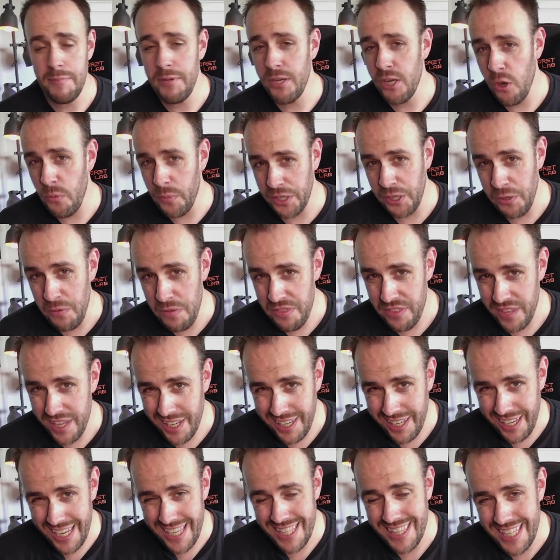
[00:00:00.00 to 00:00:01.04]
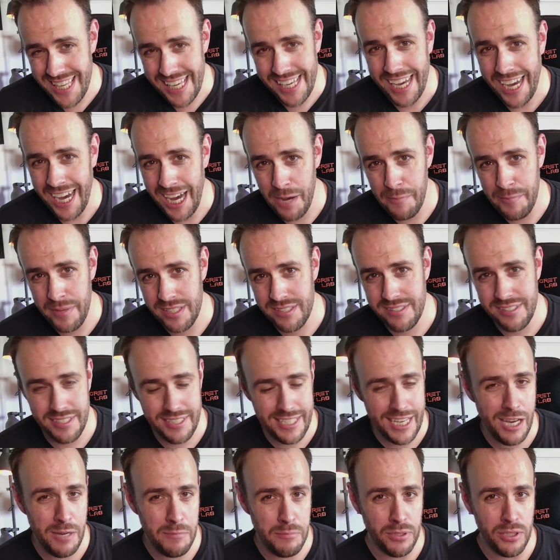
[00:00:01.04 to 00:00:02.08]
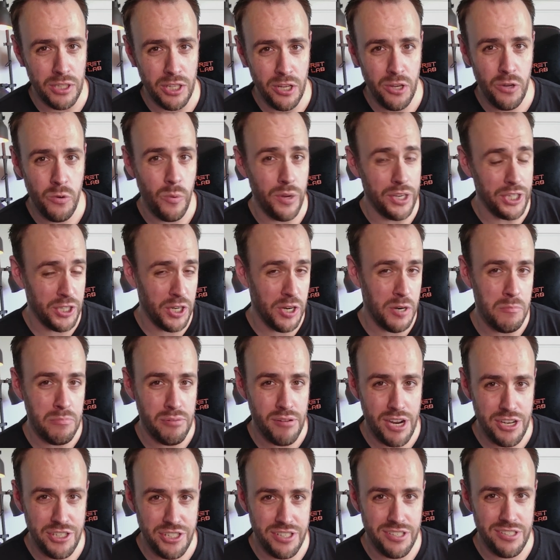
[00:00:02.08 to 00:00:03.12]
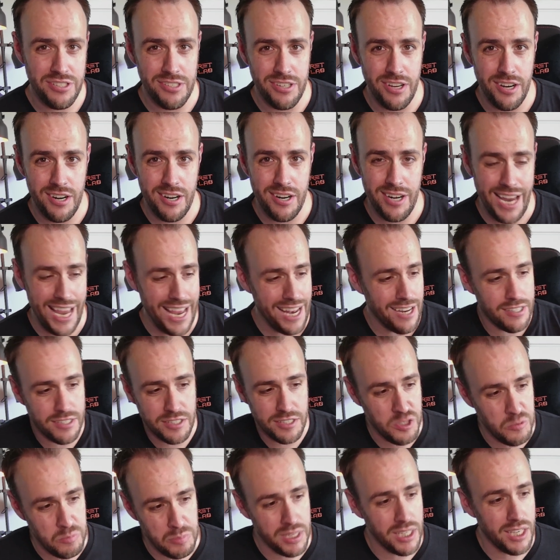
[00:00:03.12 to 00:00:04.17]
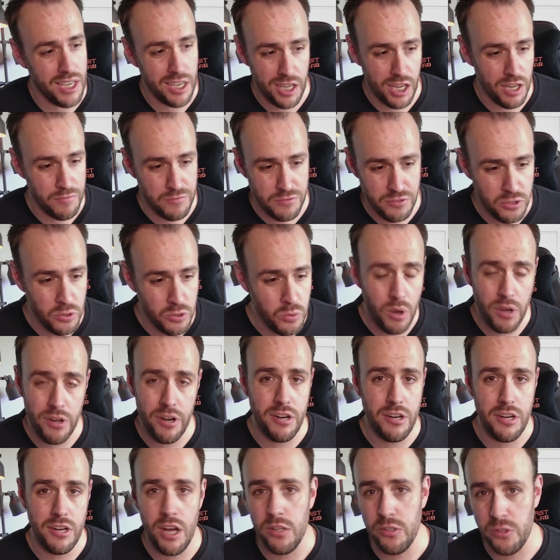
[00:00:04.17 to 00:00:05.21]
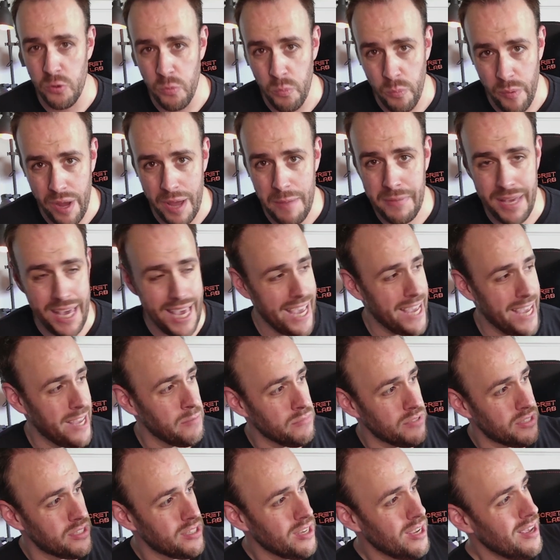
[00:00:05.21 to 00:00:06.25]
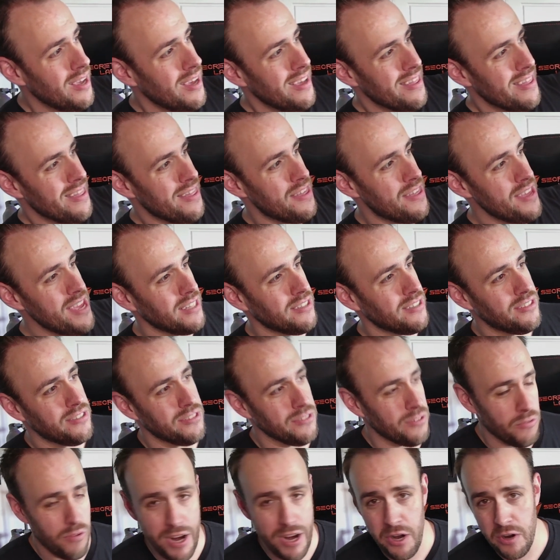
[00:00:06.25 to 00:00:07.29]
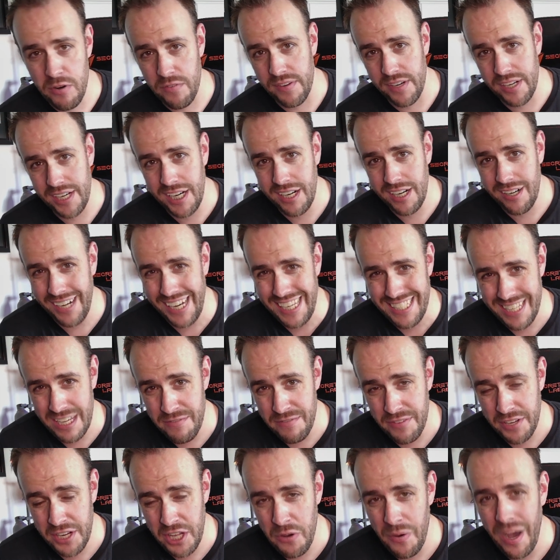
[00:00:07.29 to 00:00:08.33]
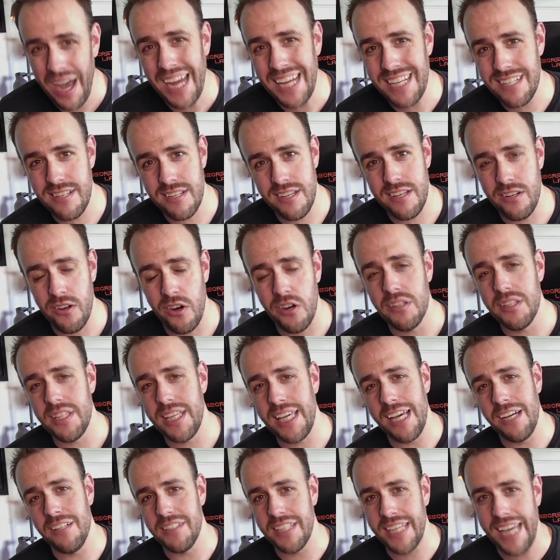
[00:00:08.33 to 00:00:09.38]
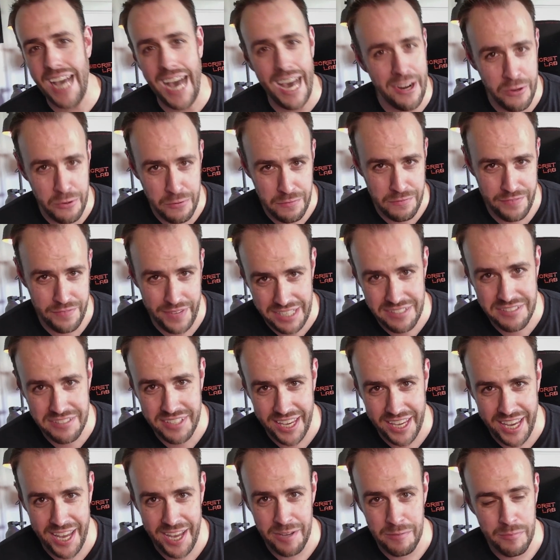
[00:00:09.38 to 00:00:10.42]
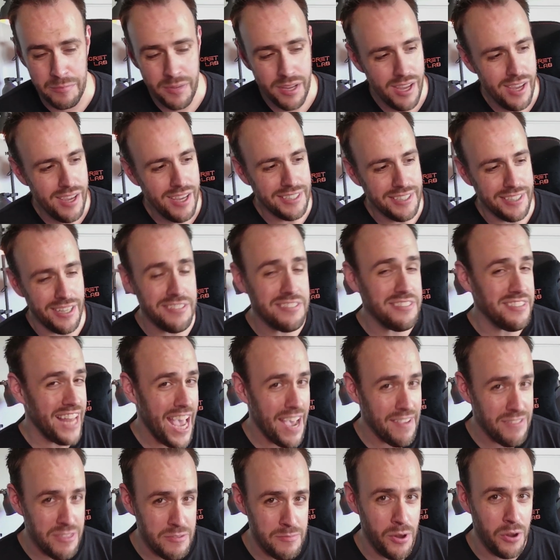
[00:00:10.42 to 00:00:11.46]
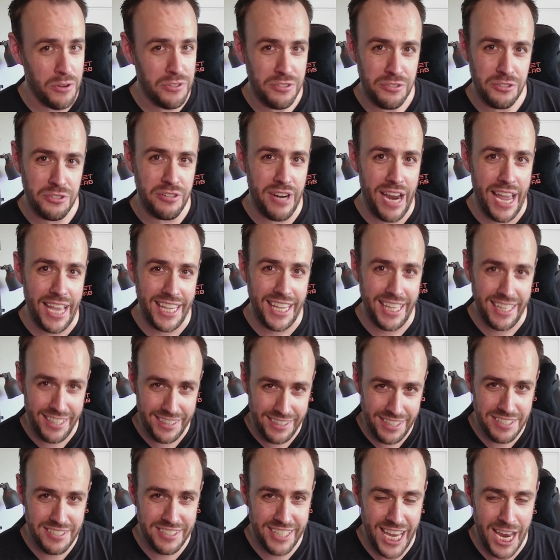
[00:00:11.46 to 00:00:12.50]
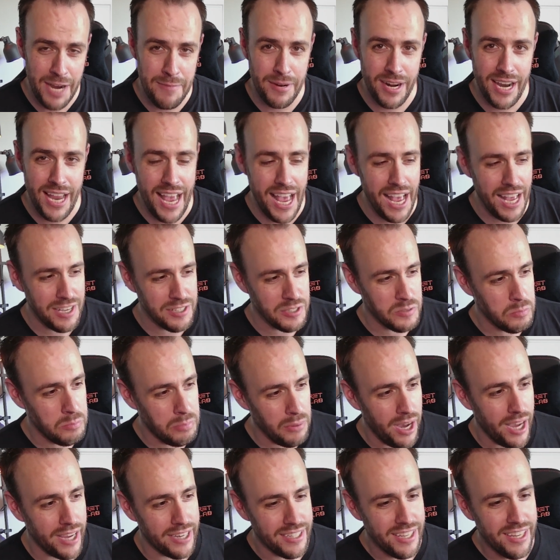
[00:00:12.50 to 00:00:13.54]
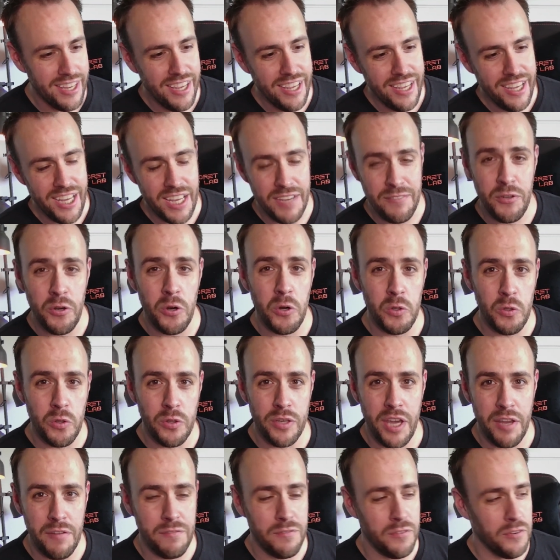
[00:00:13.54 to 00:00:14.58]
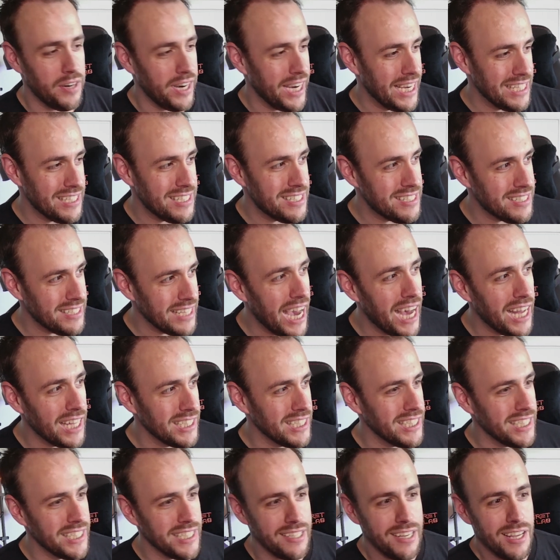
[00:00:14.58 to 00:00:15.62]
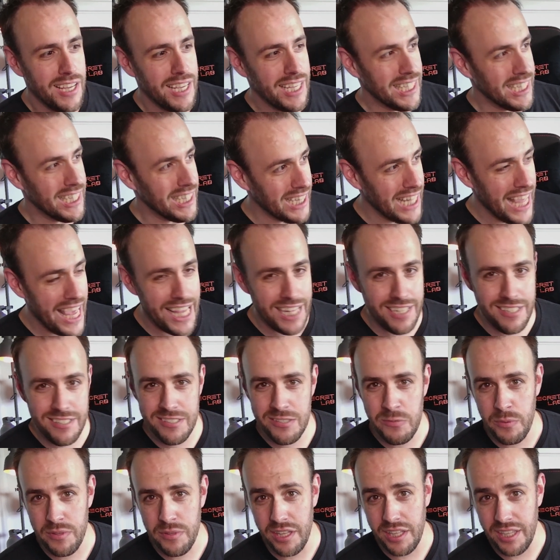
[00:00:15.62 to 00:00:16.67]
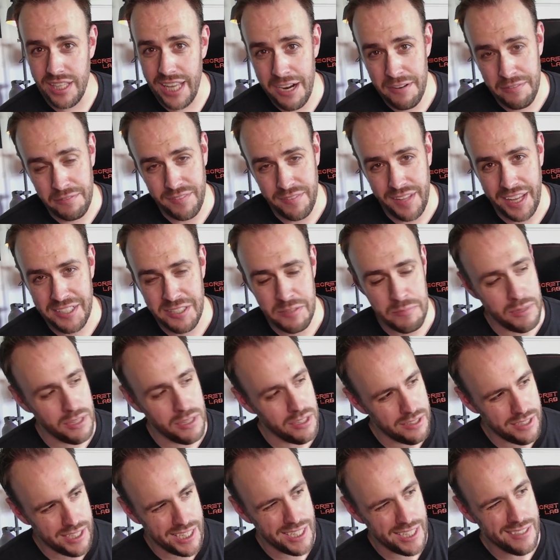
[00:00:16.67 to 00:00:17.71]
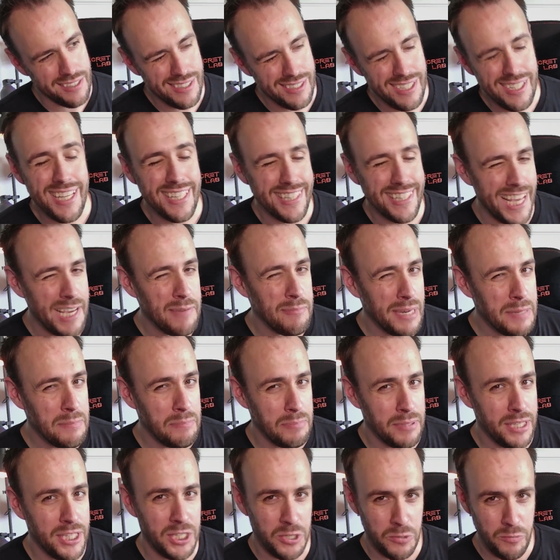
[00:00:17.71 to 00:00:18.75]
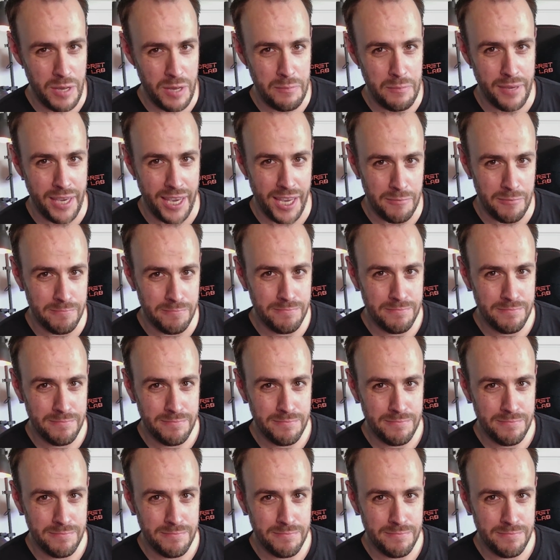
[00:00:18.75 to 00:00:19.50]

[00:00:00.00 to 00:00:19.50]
Let me know what you think in the comments down below, what your impressions are. And speaking of $200 webcams, this right over here is a video I did on the Elgato face cam. Doesn't have the motion tracking that this camera has, but if you're looking for a solid lens with a lot of flexibility, that might be your webcam.